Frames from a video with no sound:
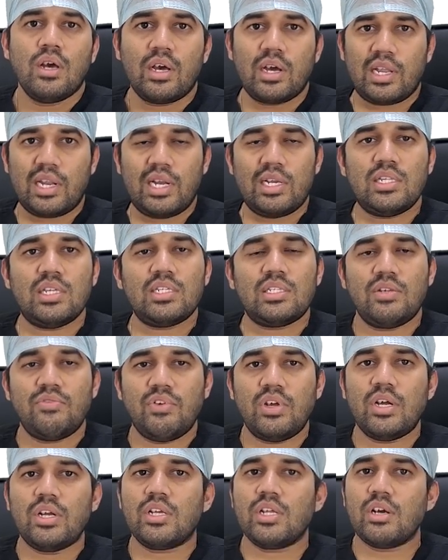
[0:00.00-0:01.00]
grade the
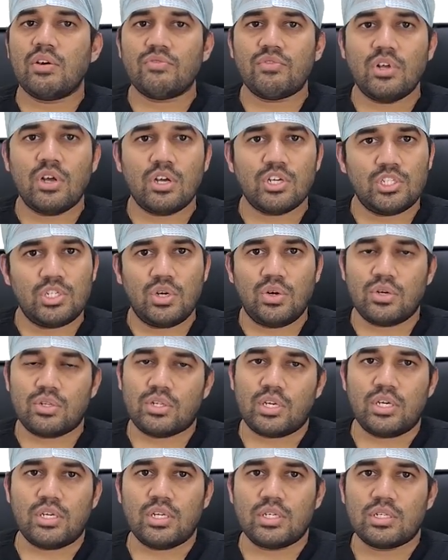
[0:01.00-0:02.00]
severity of the
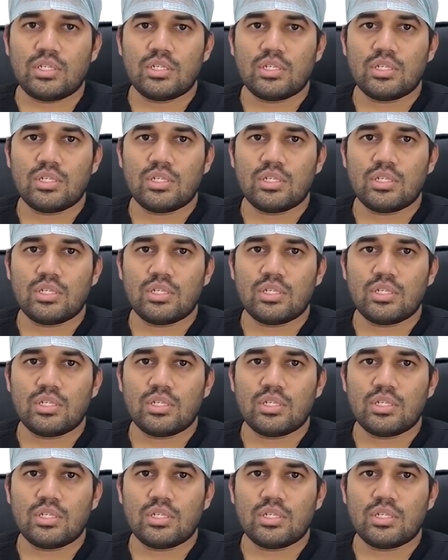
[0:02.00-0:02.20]
osteoarthritis.